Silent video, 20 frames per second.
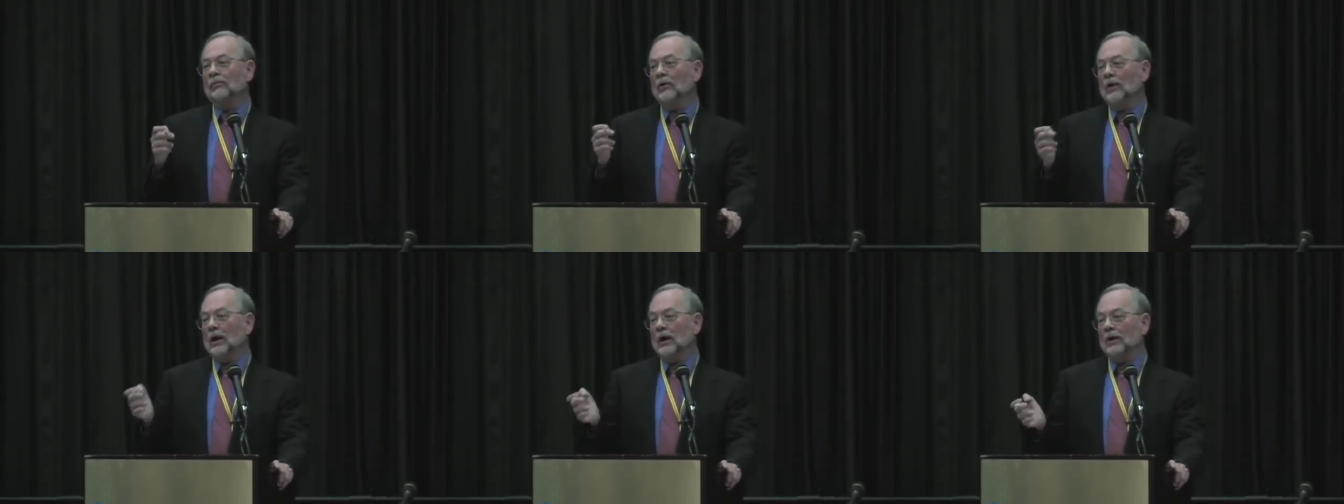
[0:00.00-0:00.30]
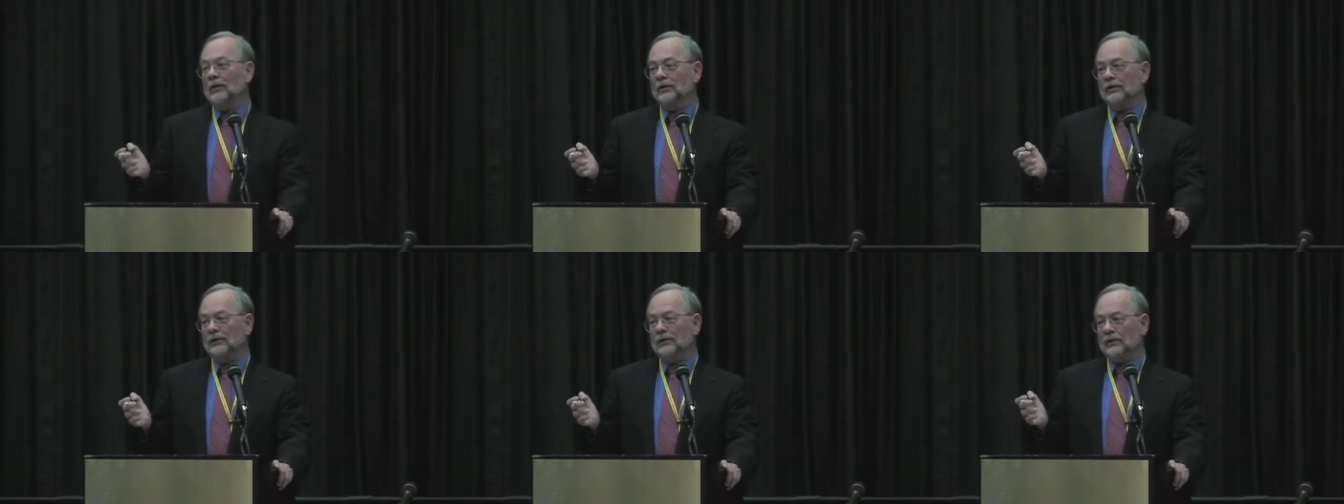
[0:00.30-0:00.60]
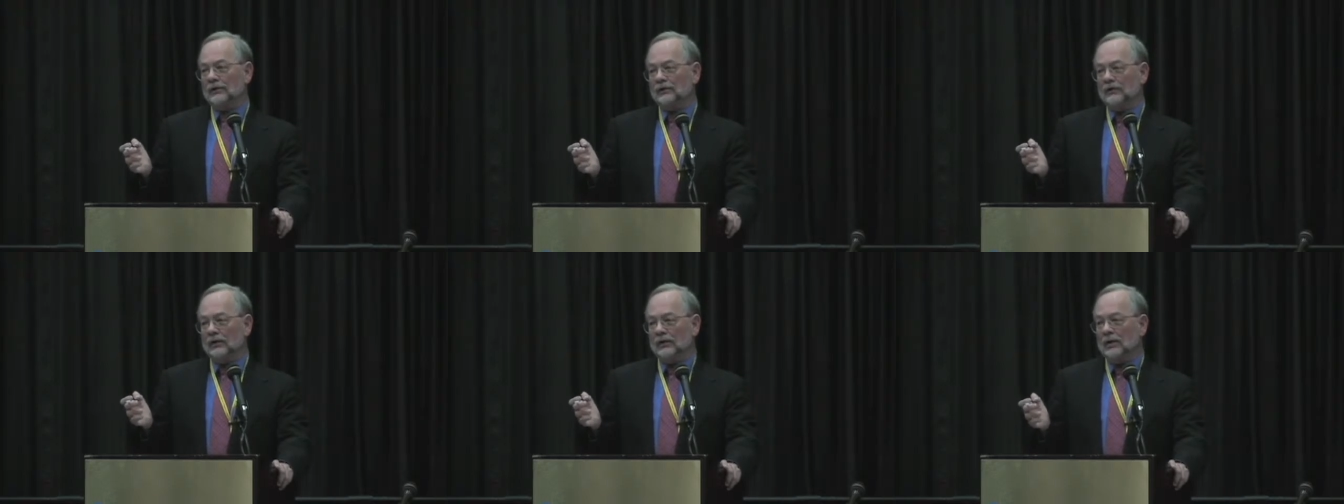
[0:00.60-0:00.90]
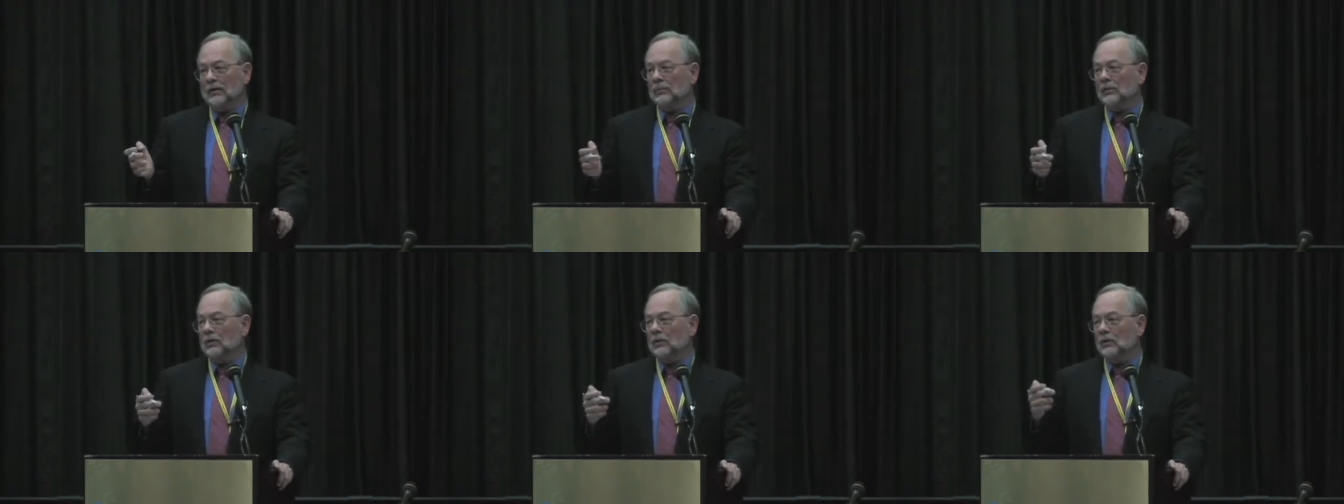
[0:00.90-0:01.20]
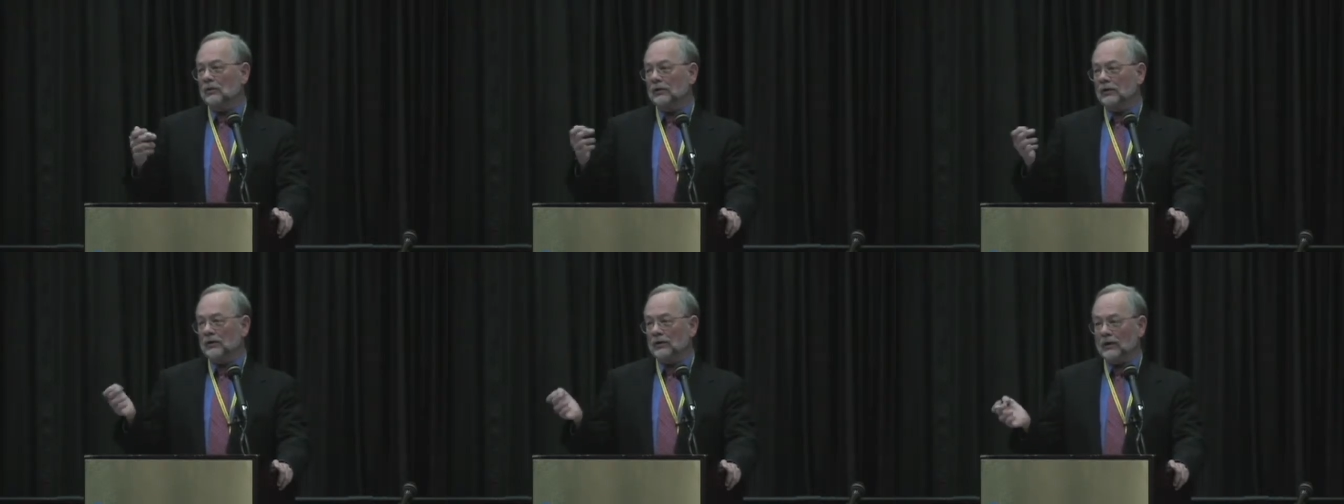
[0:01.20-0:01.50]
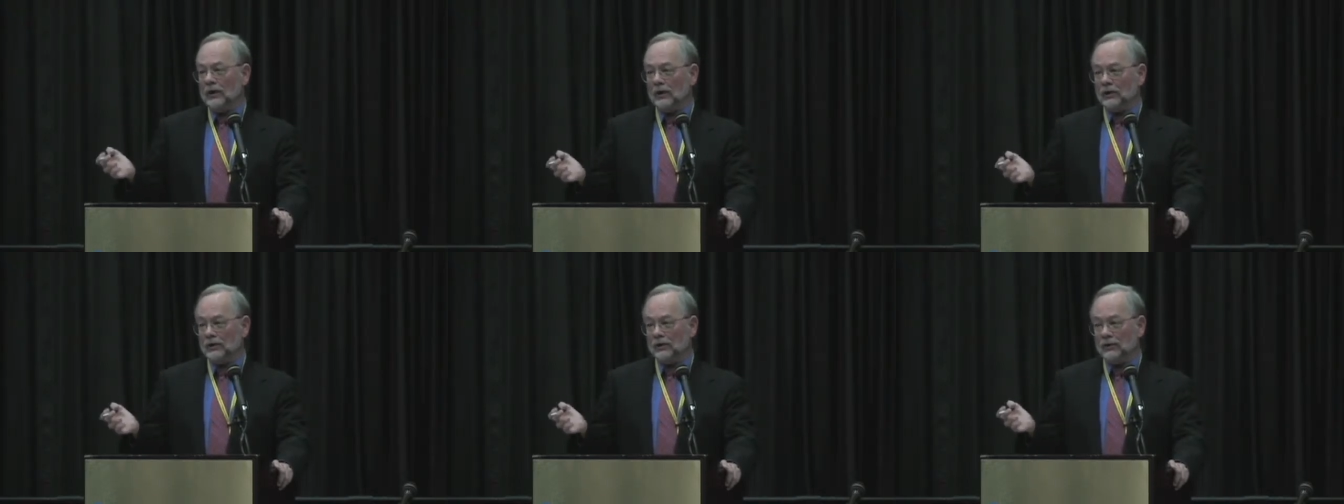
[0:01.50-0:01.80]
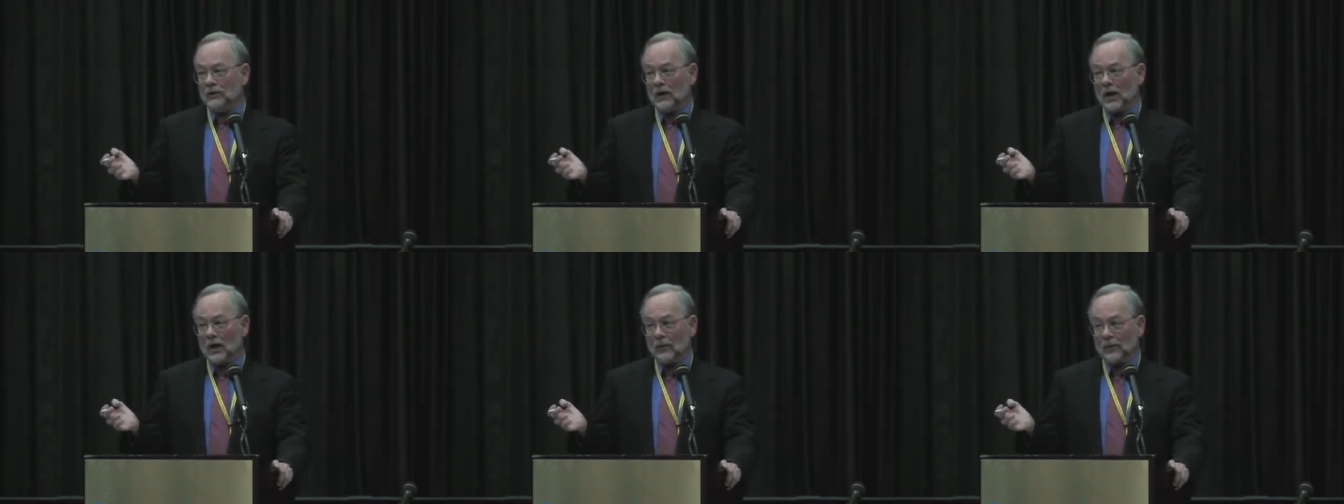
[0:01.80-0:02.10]
prior to this in the Bureau of
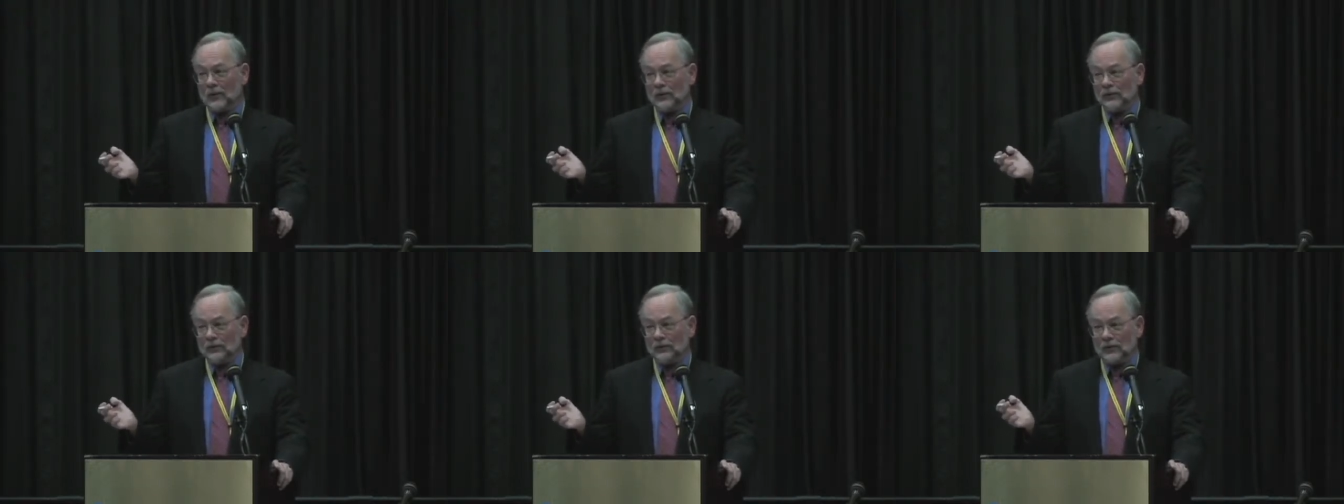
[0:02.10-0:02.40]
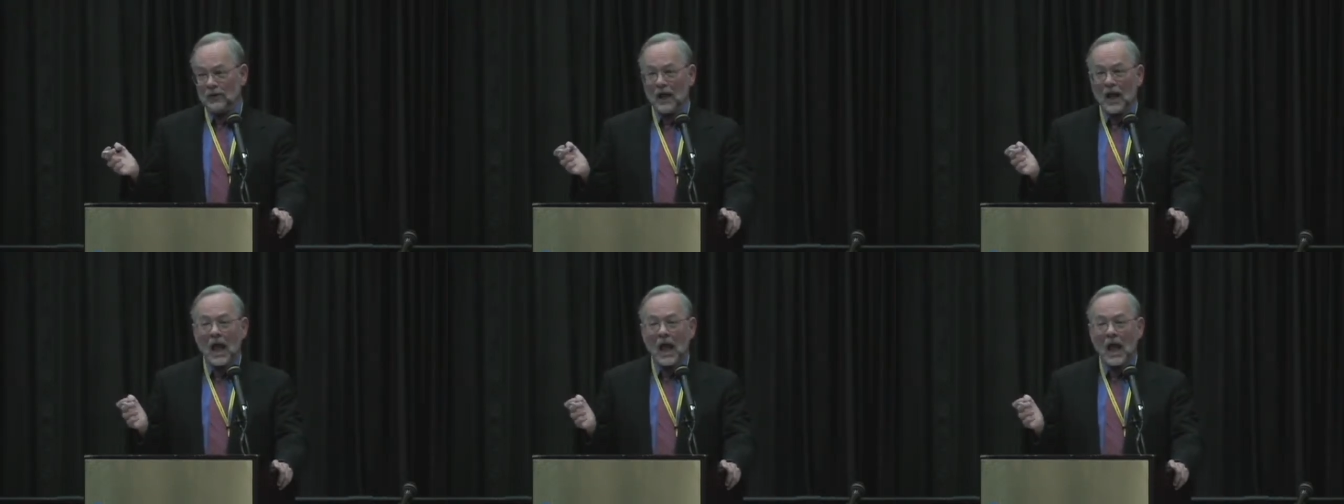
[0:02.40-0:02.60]
International Commerce,